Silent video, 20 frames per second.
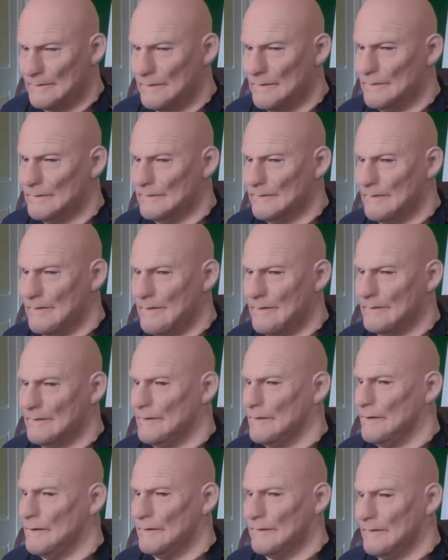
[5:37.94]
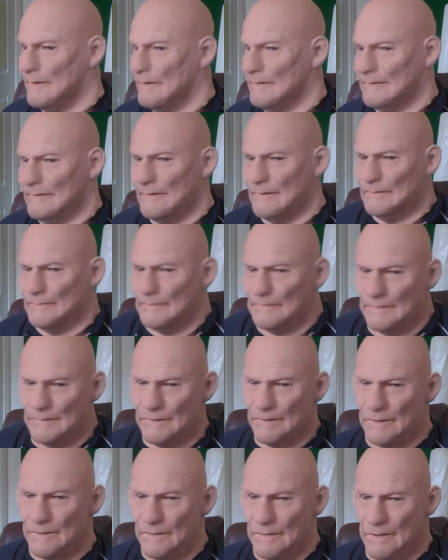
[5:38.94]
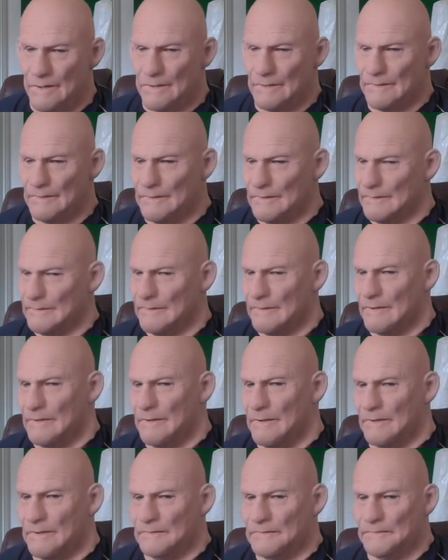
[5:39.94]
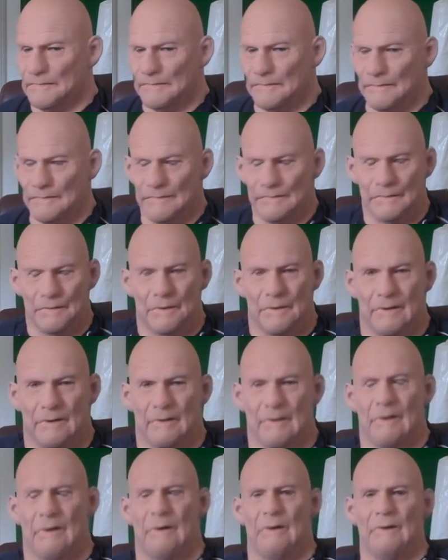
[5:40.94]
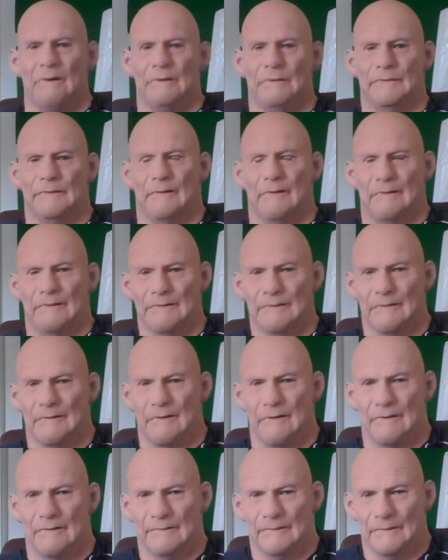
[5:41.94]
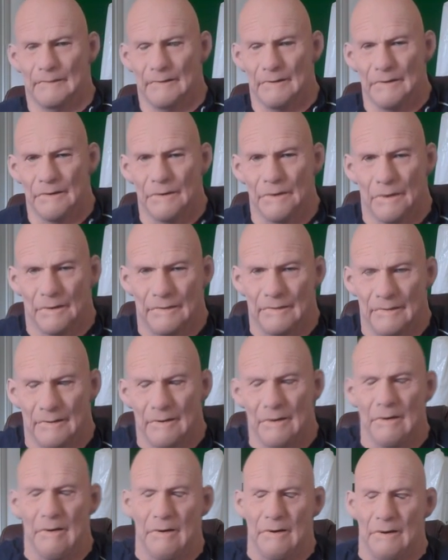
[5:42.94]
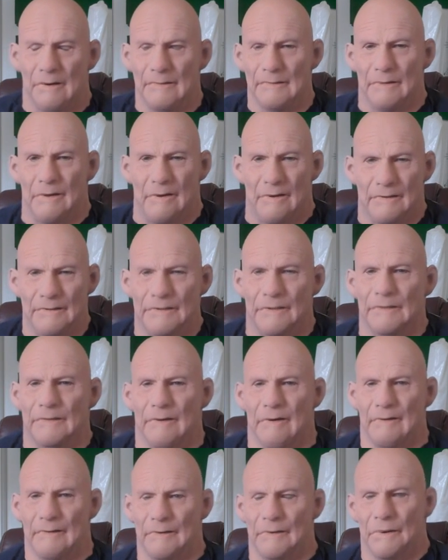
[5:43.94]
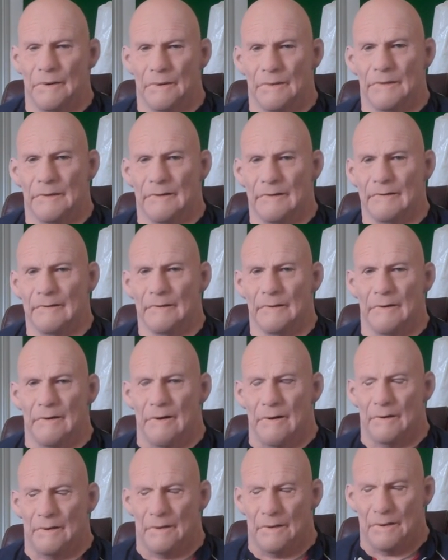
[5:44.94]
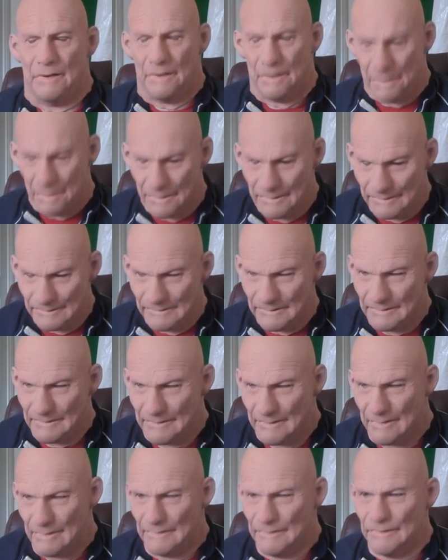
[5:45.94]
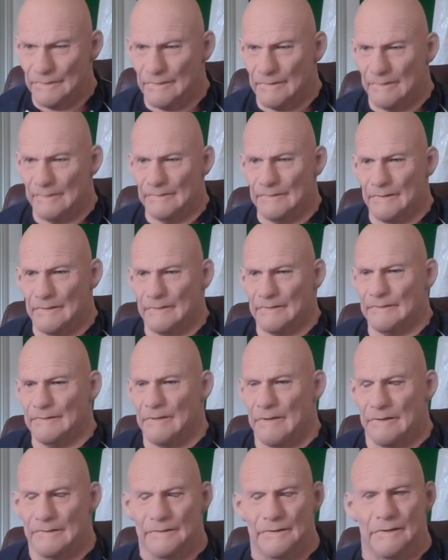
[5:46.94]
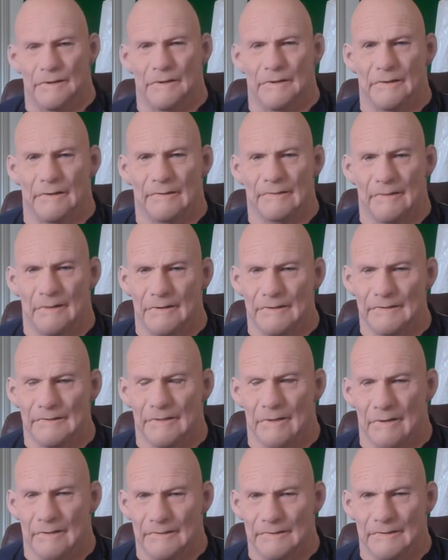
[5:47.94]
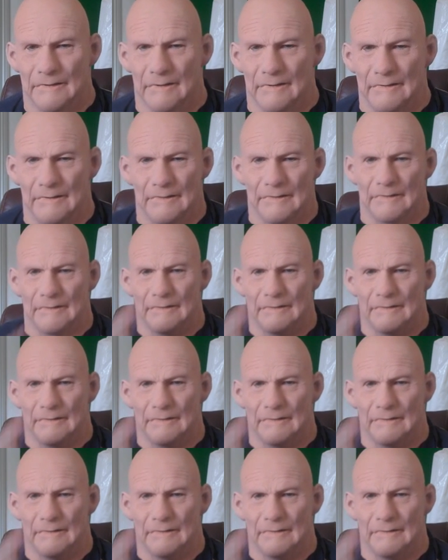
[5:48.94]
But yeah, okay then, so what, see ya. Wow, thanks E A for another amazing pack opening. I love the cards you give me, it's absolutely fantastic.